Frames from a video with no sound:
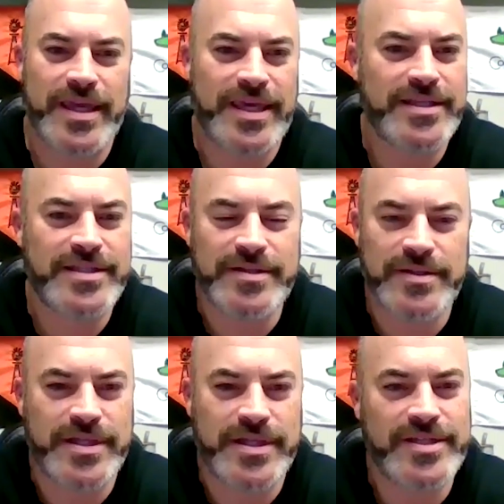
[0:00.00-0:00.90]

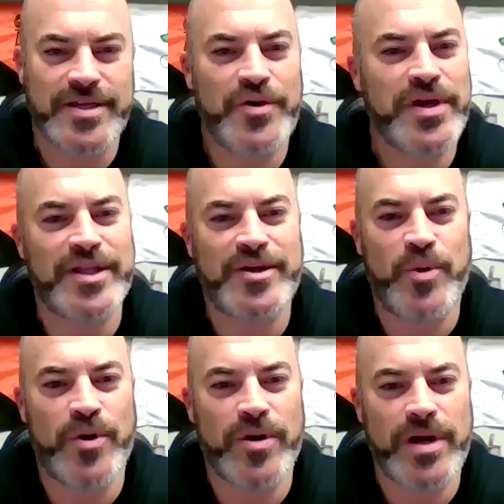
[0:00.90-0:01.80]
get to know you a little
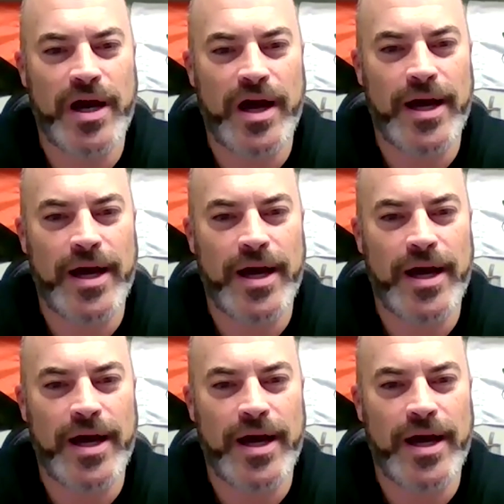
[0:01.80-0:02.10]
more.